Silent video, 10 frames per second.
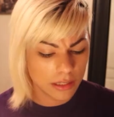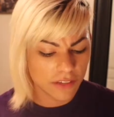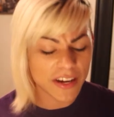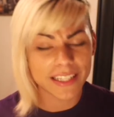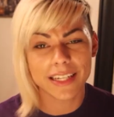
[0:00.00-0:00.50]

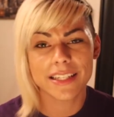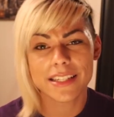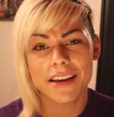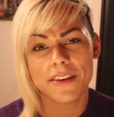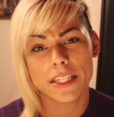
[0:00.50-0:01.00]
The fact that it
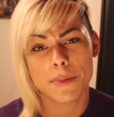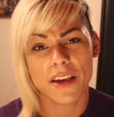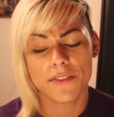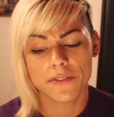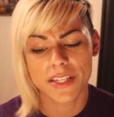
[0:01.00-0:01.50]
does have
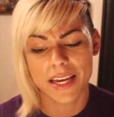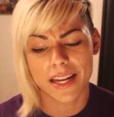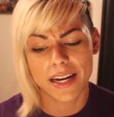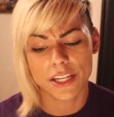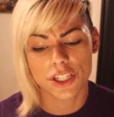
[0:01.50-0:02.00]
SPF
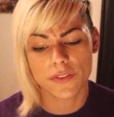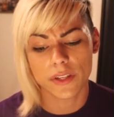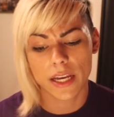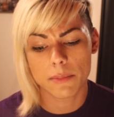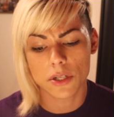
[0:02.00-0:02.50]
15, and I just feel
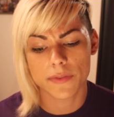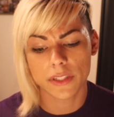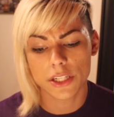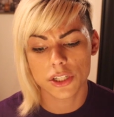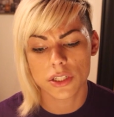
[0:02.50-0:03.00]
like most
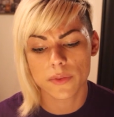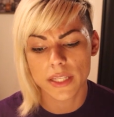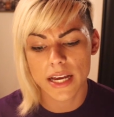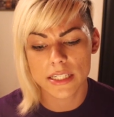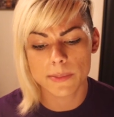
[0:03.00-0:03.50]
foundations
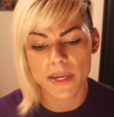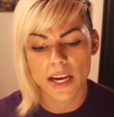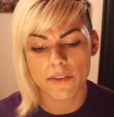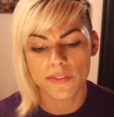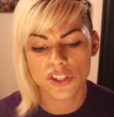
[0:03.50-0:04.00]
with
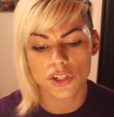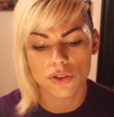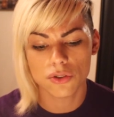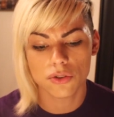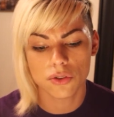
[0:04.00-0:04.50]
SPF
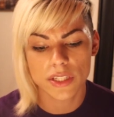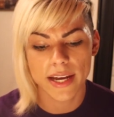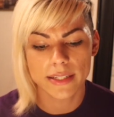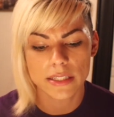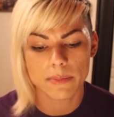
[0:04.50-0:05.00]
do
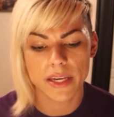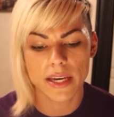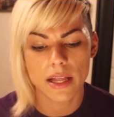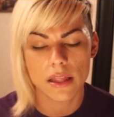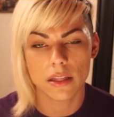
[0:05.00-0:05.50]
tend to
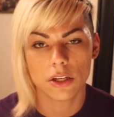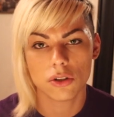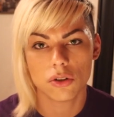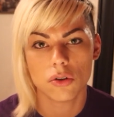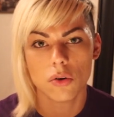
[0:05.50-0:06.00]
be a
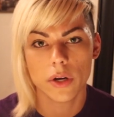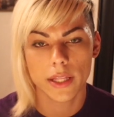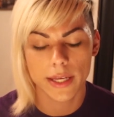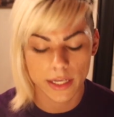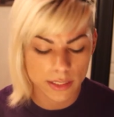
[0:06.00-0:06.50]
little
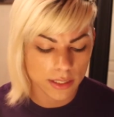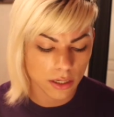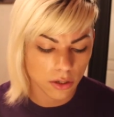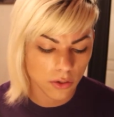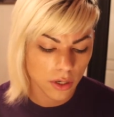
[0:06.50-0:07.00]
oily.
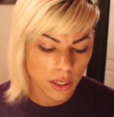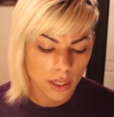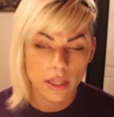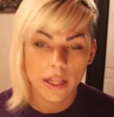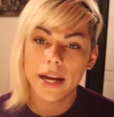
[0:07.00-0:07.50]
So
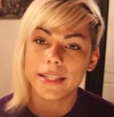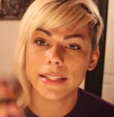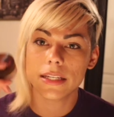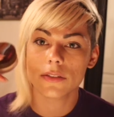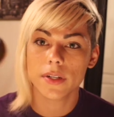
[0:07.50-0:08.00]
I
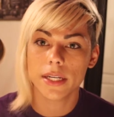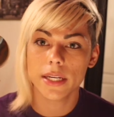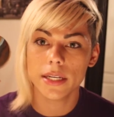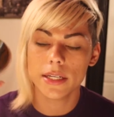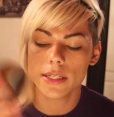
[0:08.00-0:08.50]
think that's what it
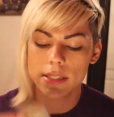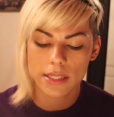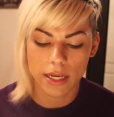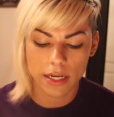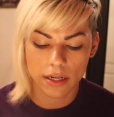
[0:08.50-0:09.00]

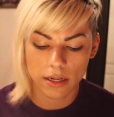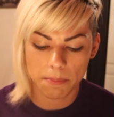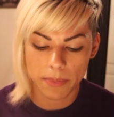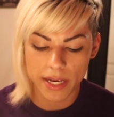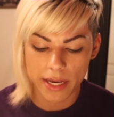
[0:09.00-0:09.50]
is.
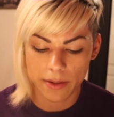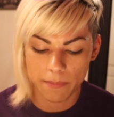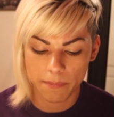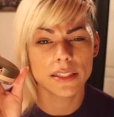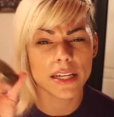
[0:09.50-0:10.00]
But
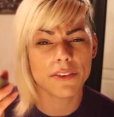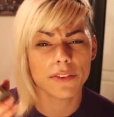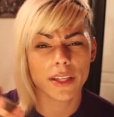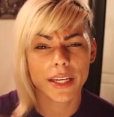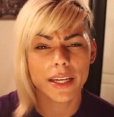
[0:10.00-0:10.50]

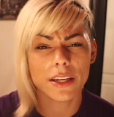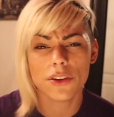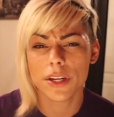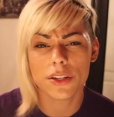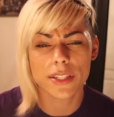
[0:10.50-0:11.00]
definitely
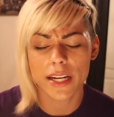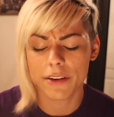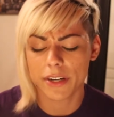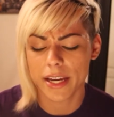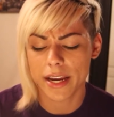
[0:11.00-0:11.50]
you can use it
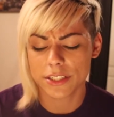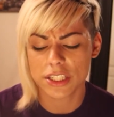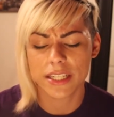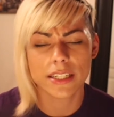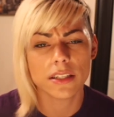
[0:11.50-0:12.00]
every day. I
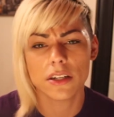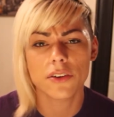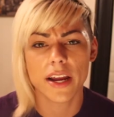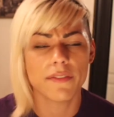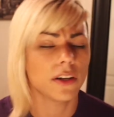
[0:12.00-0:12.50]
just think it's a
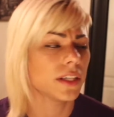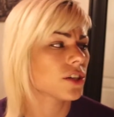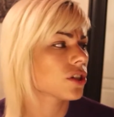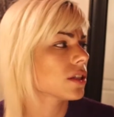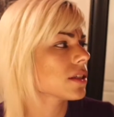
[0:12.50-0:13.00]
great
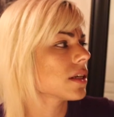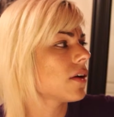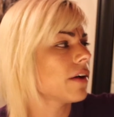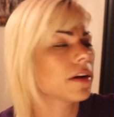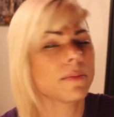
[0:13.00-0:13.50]
foundation. So
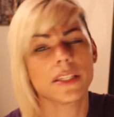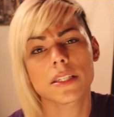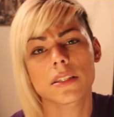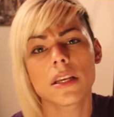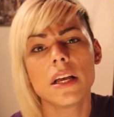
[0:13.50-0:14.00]
I recommend
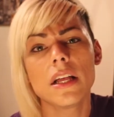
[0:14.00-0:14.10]
this.